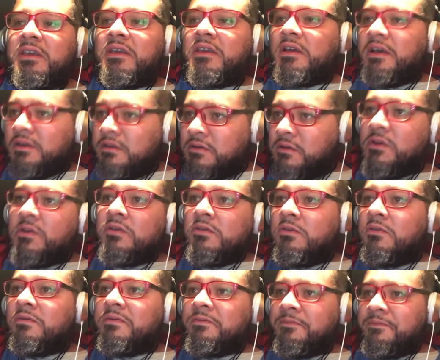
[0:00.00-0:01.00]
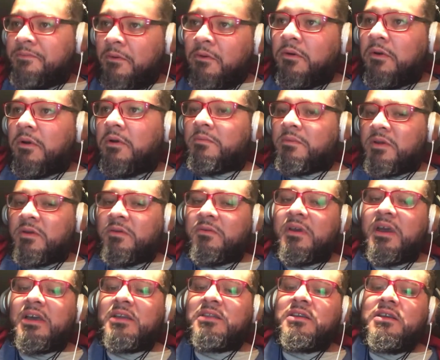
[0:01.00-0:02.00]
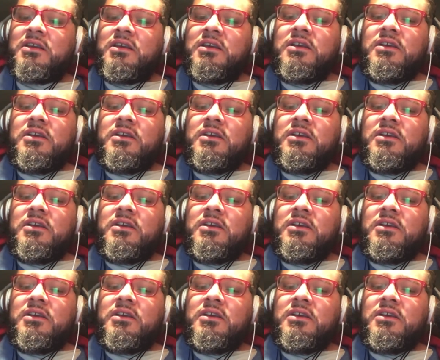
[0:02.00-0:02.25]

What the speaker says: be a new form, correct?